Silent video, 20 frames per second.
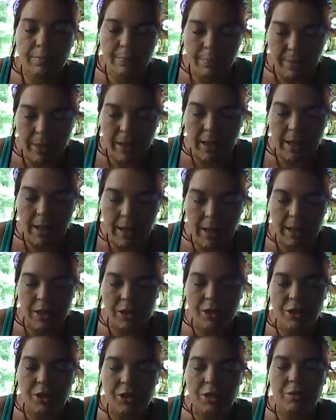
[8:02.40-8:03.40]
big
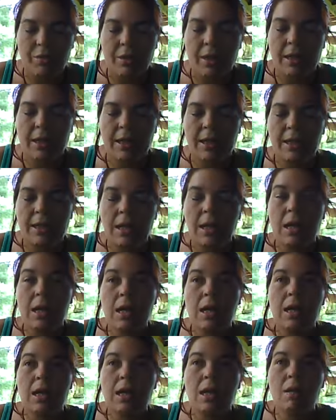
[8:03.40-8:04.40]
issue is
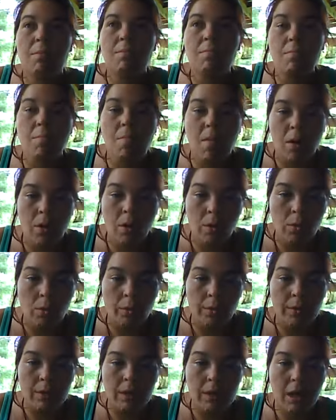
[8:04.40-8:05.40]

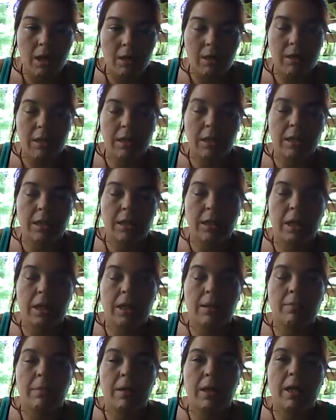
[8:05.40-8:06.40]
mold
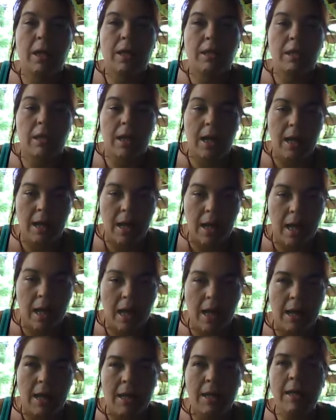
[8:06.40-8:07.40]
toxicity, because like
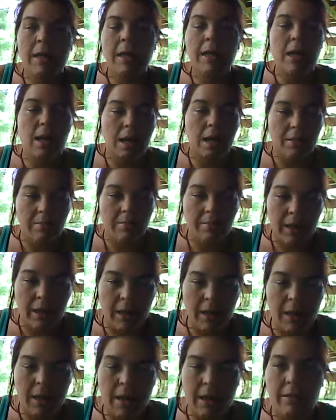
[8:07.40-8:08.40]
I and
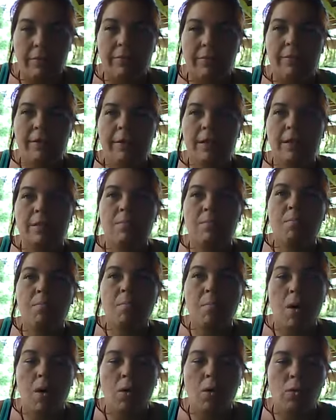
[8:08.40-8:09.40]
many of us,
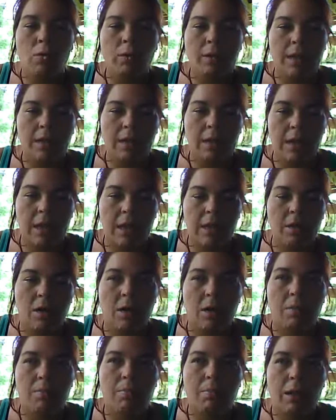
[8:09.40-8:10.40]
mold is in
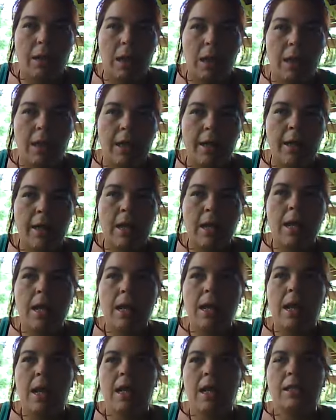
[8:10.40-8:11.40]
our blood,
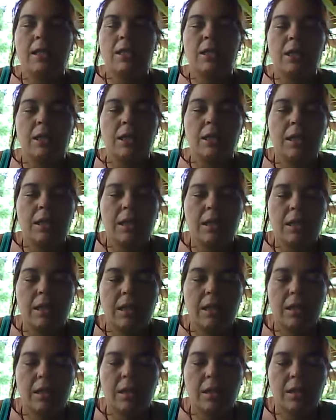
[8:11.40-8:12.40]
and she's
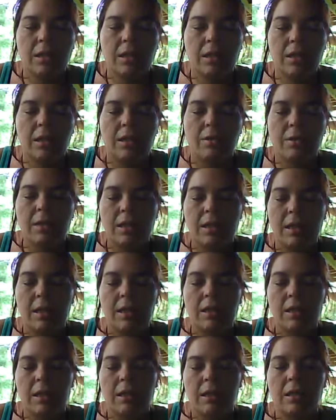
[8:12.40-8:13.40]
so
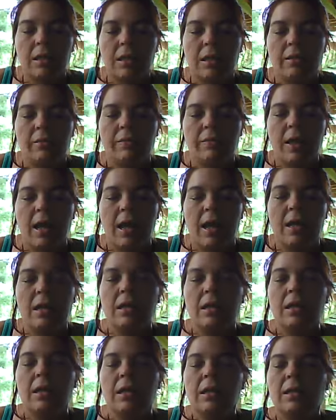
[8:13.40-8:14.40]
sensitive that
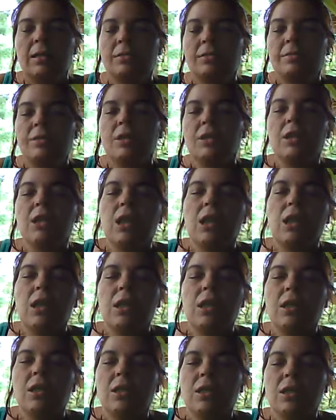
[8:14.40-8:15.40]

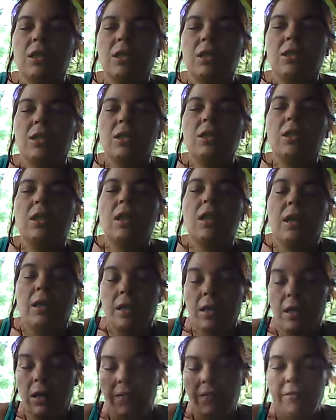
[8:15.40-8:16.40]
it
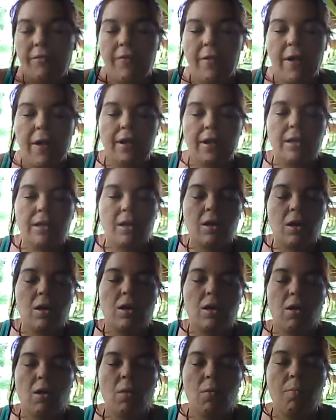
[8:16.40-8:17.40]
affects
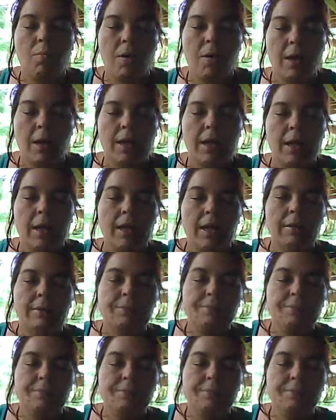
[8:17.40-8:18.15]
her whole body.